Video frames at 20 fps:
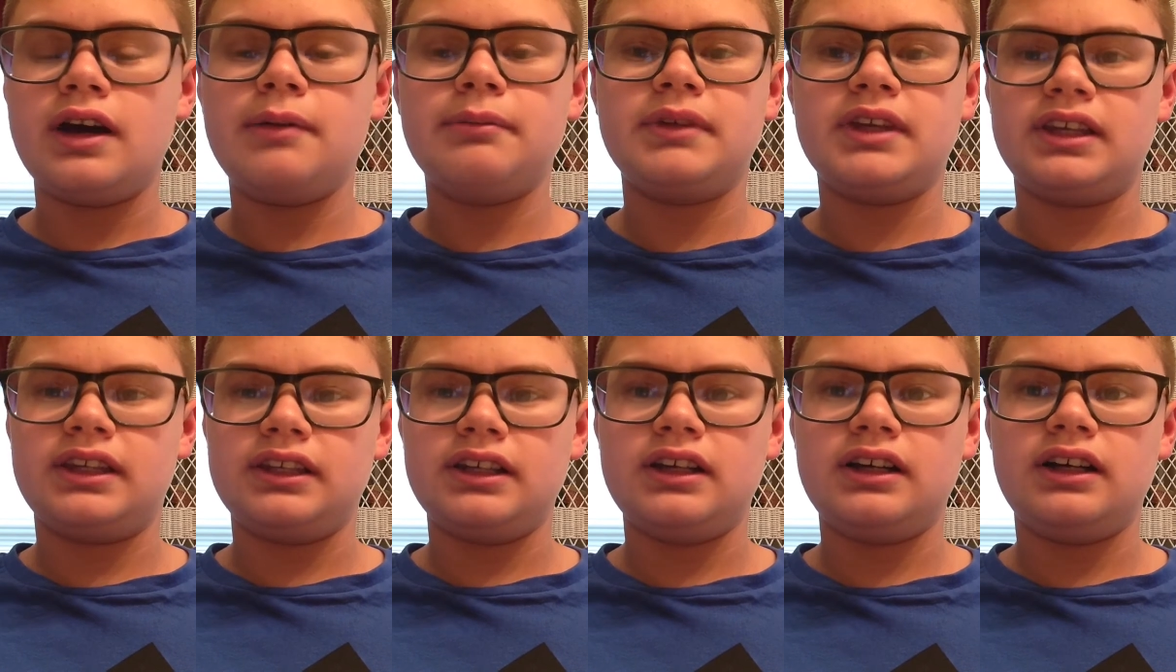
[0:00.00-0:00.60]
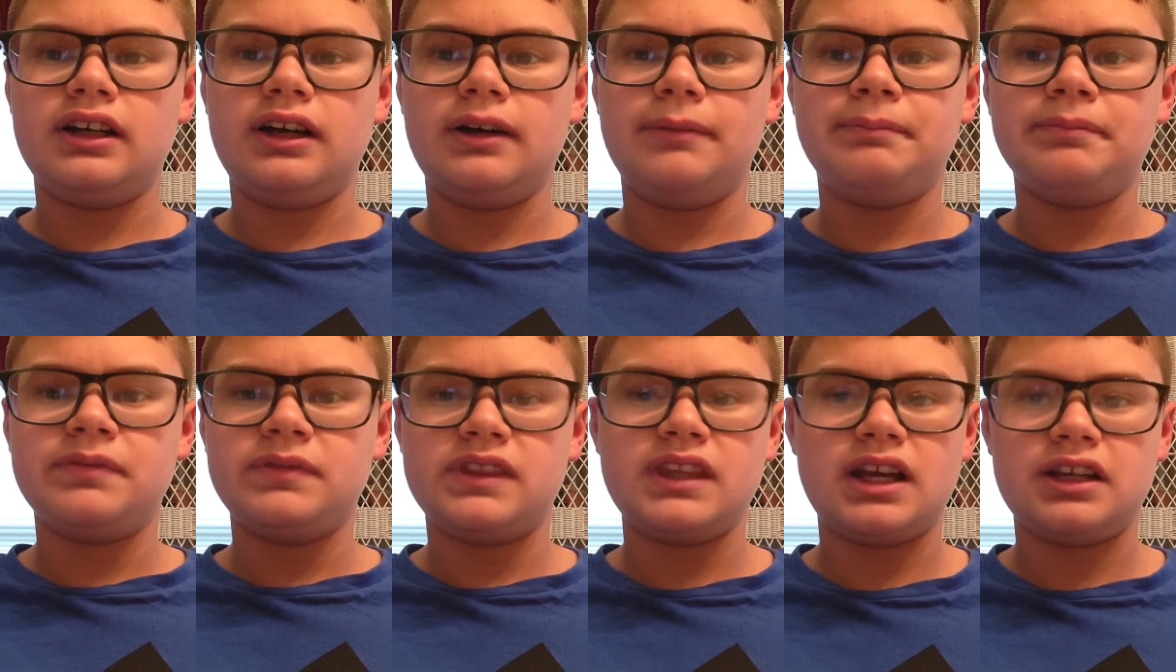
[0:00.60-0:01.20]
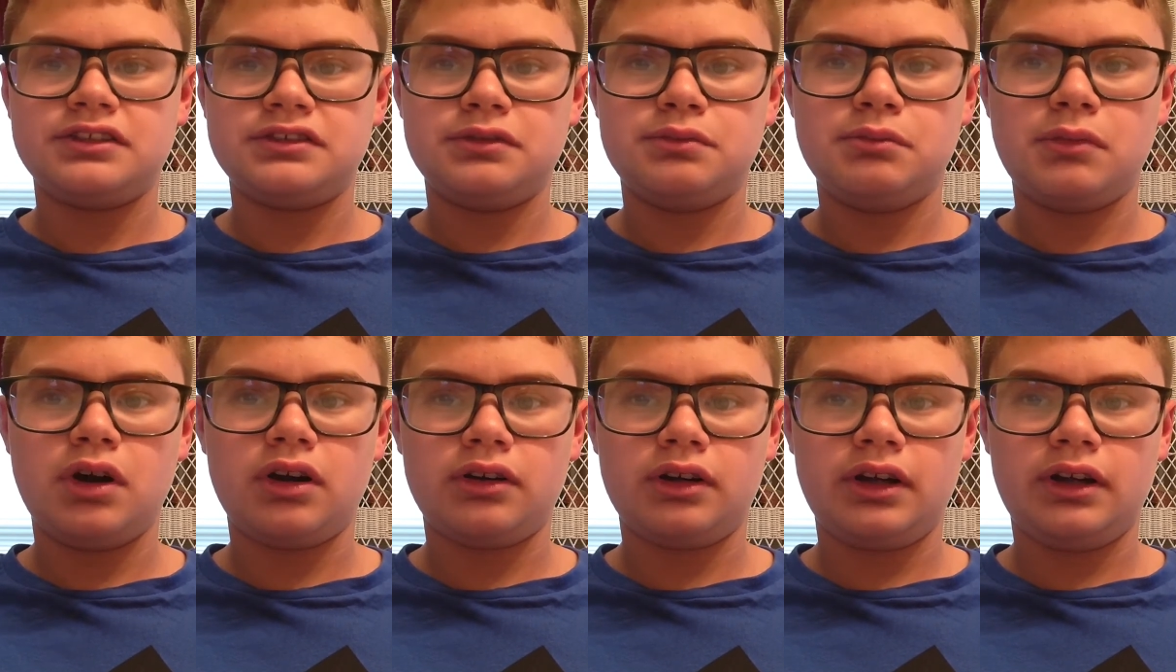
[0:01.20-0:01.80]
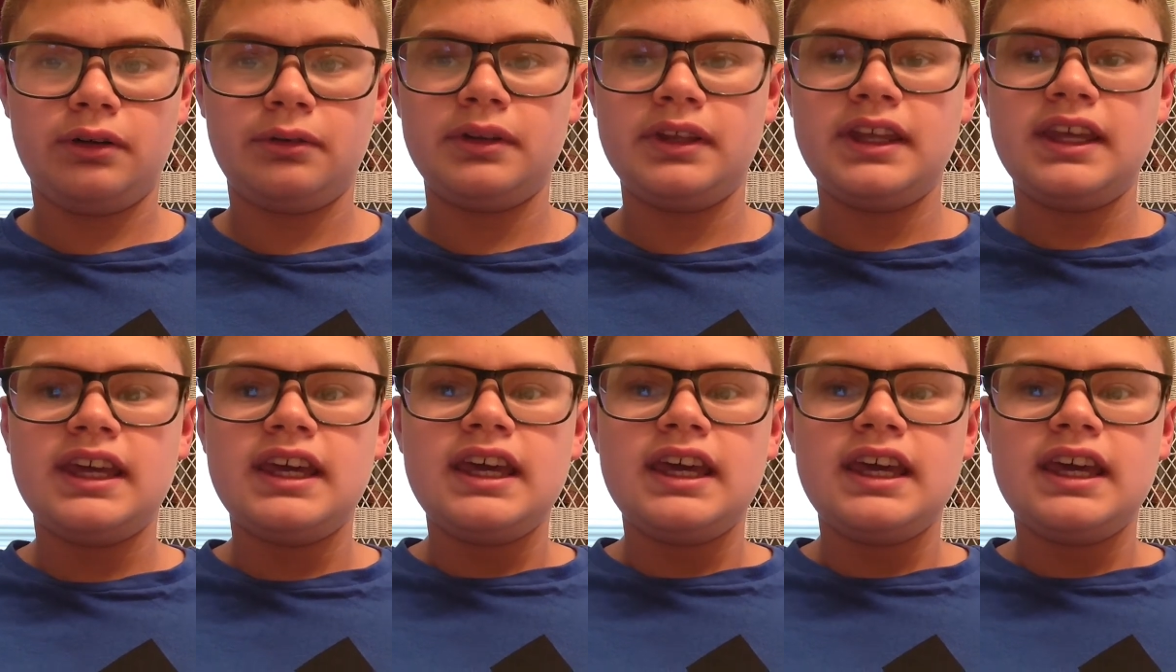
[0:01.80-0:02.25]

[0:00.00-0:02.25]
I mean, uh, not tomorrow.